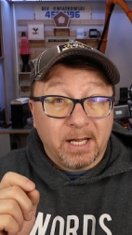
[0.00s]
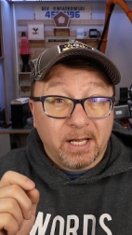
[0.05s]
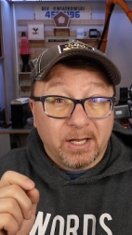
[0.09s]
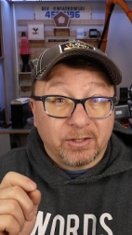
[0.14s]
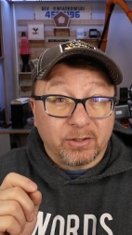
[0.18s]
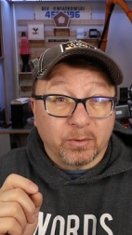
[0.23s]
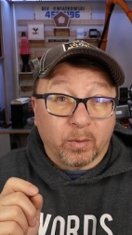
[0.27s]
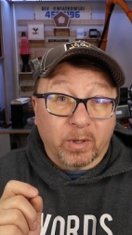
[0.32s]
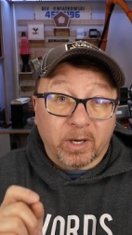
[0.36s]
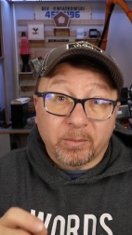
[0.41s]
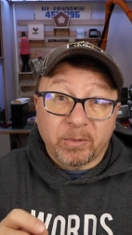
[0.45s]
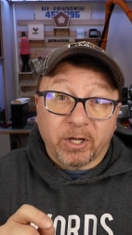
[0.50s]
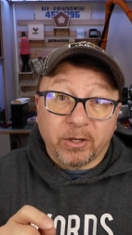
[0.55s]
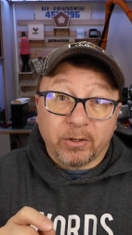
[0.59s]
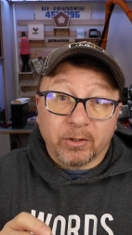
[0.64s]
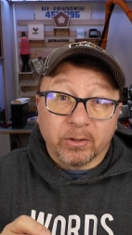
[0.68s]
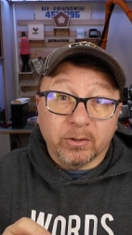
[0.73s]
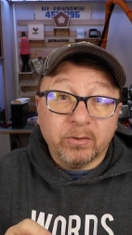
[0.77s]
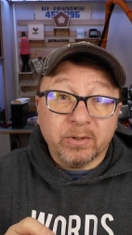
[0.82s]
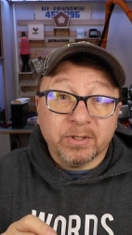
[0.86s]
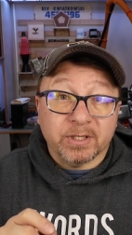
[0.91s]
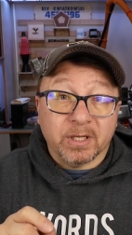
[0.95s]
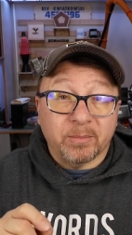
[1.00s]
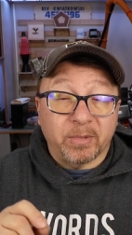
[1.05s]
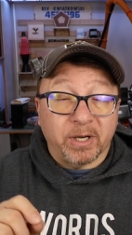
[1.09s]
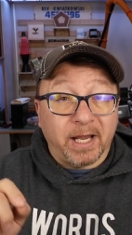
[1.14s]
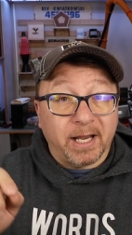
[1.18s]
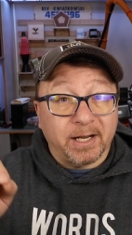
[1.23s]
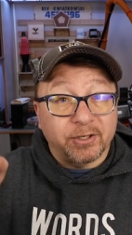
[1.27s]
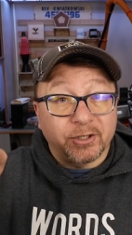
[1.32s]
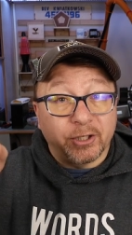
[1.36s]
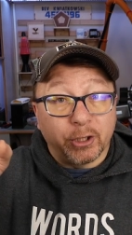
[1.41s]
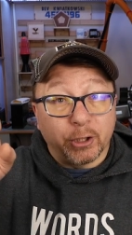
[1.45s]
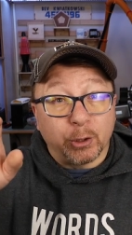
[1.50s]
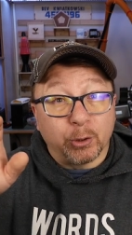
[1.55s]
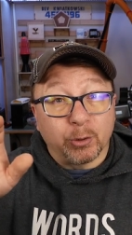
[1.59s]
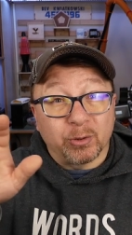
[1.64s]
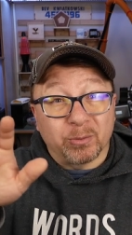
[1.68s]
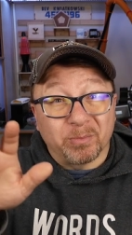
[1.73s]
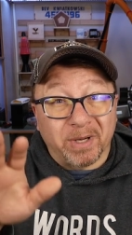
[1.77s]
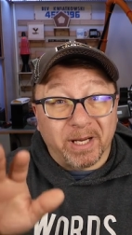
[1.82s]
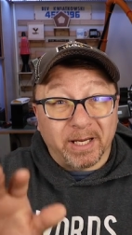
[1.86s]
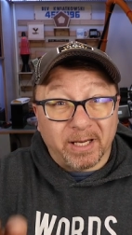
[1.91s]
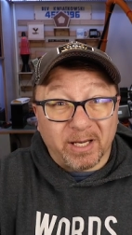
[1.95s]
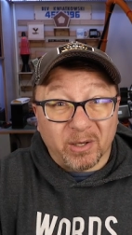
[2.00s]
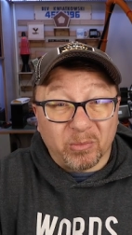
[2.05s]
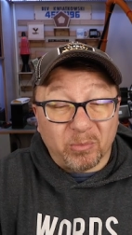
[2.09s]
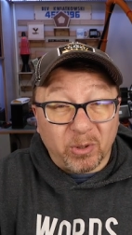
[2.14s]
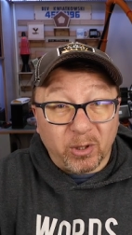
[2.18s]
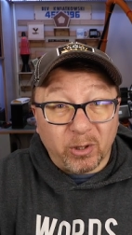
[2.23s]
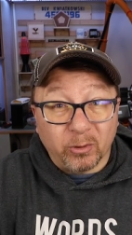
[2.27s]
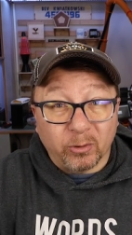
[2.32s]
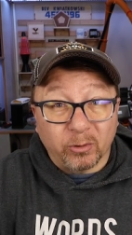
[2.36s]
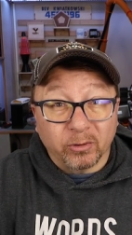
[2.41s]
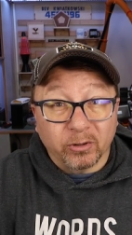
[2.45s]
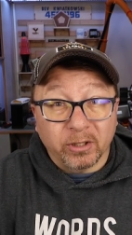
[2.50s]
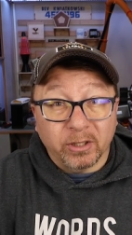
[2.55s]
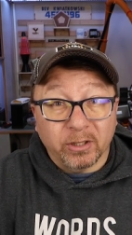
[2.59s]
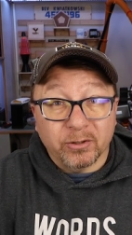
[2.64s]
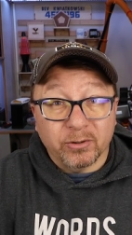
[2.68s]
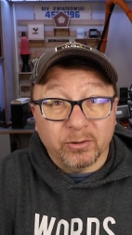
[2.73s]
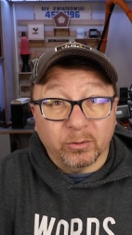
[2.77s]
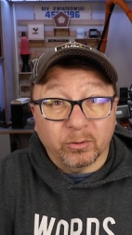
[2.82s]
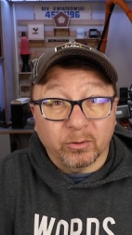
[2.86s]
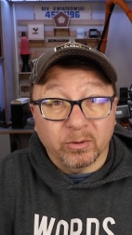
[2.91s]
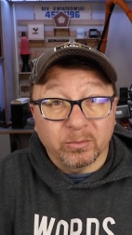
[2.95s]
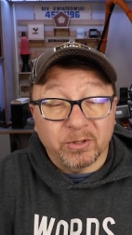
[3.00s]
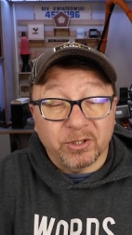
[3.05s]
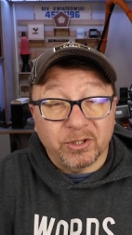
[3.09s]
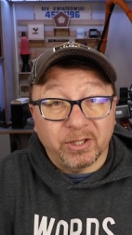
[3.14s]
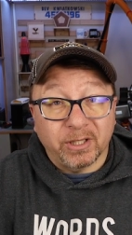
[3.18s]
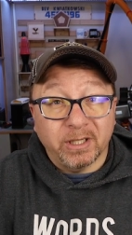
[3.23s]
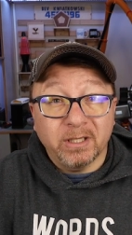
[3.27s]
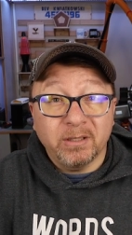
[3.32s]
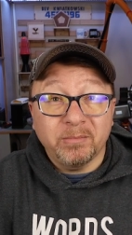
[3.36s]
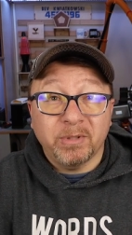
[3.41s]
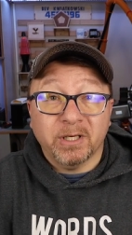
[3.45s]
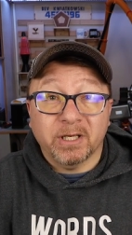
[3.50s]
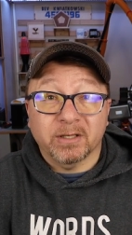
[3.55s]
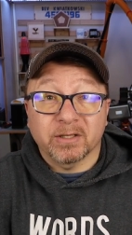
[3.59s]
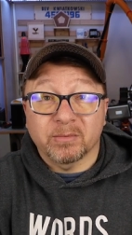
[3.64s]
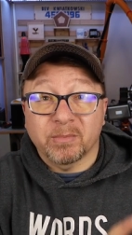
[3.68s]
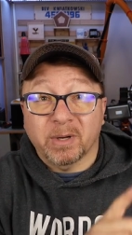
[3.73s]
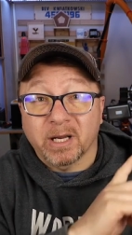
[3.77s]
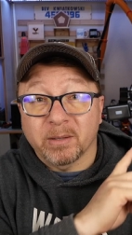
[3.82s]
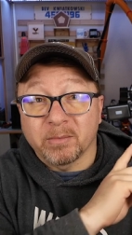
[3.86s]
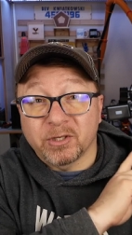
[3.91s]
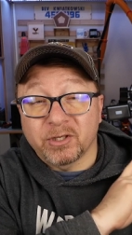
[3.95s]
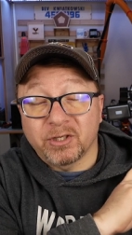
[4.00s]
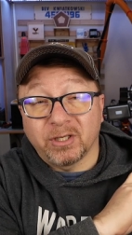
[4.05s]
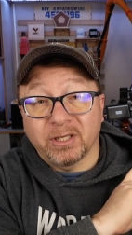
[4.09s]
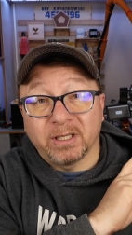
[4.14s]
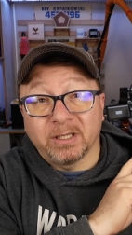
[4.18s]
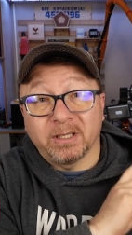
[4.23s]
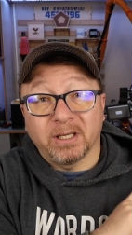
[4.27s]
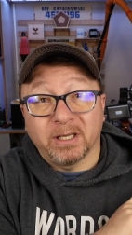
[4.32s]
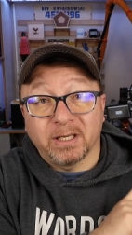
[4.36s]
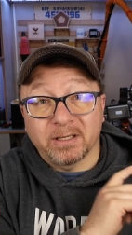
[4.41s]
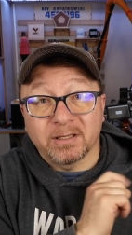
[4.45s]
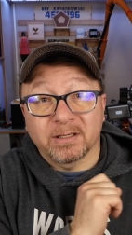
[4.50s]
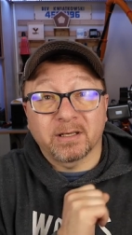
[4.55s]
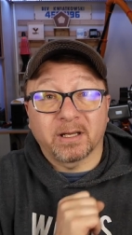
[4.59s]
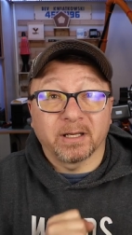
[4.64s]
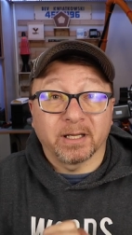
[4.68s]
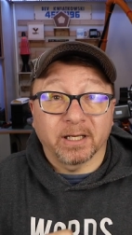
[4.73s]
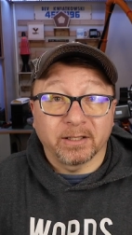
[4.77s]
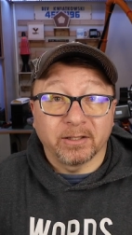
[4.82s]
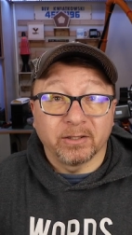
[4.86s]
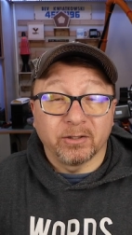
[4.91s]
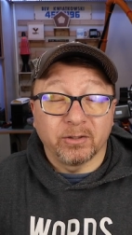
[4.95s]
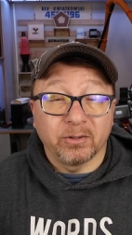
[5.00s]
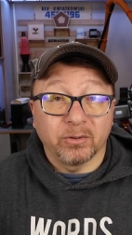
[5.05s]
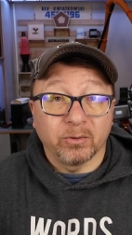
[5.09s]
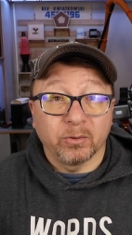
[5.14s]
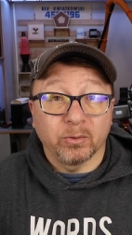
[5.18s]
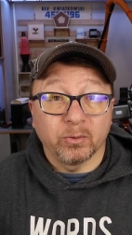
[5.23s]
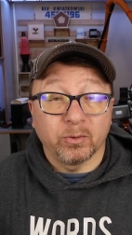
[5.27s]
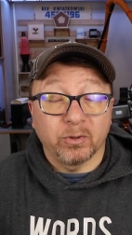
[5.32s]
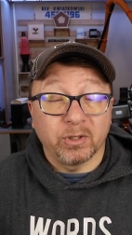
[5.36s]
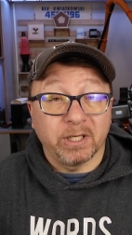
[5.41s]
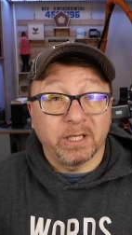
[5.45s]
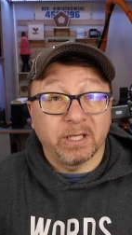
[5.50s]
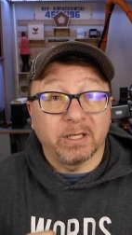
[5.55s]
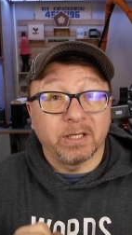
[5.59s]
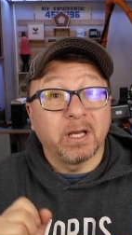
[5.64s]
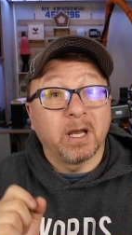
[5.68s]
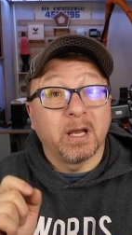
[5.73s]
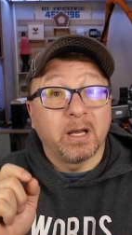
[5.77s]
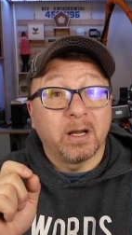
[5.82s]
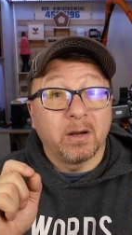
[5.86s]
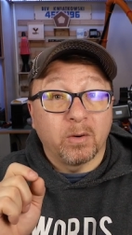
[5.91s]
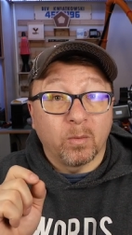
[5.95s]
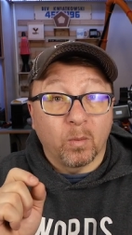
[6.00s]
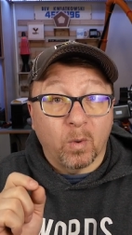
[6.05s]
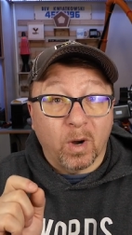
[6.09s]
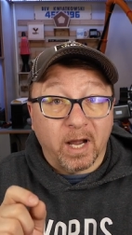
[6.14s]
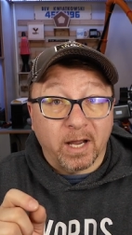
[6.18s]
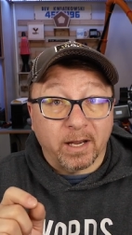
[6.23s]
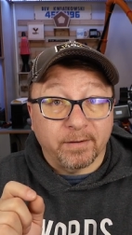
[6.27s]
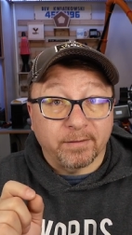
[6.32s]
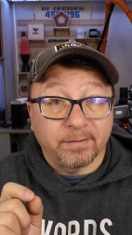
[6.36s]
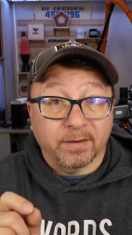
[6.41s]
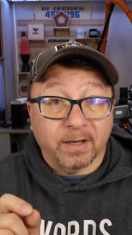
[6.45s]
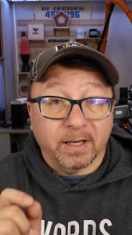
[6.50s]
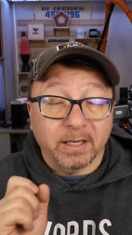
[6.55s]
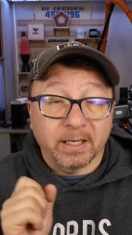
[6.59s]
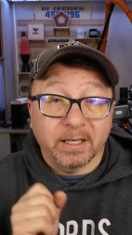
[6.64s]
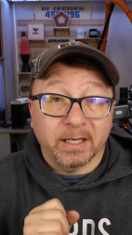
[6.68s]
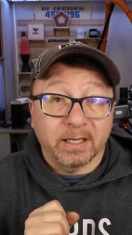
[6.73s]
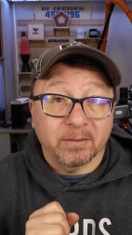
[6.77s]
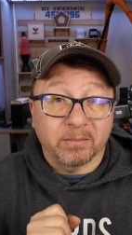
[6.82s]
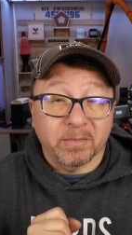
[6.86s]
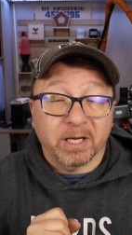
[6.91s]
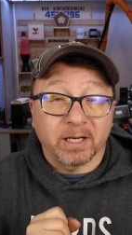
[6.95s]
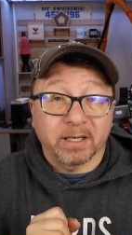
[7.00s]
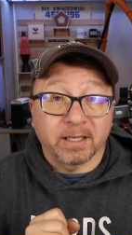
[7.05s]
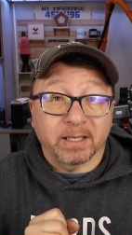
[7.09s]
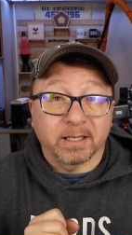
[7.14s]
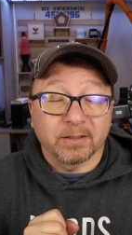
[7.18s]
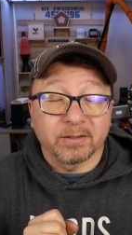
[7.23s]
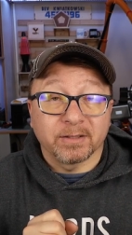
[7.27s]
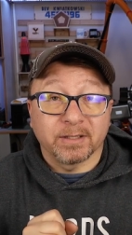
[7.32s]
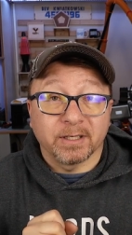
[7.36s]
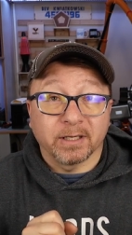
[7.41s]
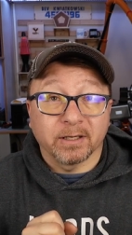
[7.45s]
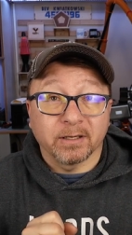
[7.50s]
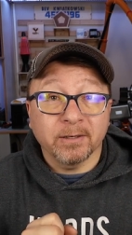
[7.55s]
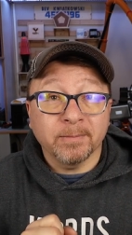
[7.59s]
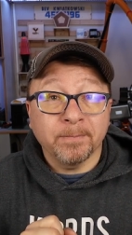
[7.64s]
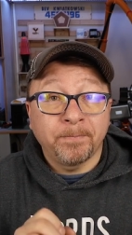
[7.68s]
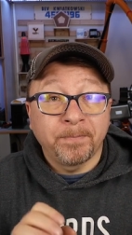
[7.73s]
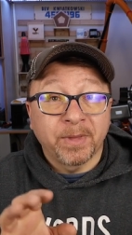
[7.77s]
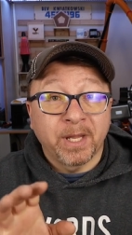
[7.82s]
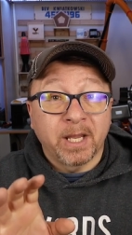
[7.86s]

So what I'm going to do is I'm going to actually use my computer to control the machine because my machine is connected to the Wi-Fi in my house here.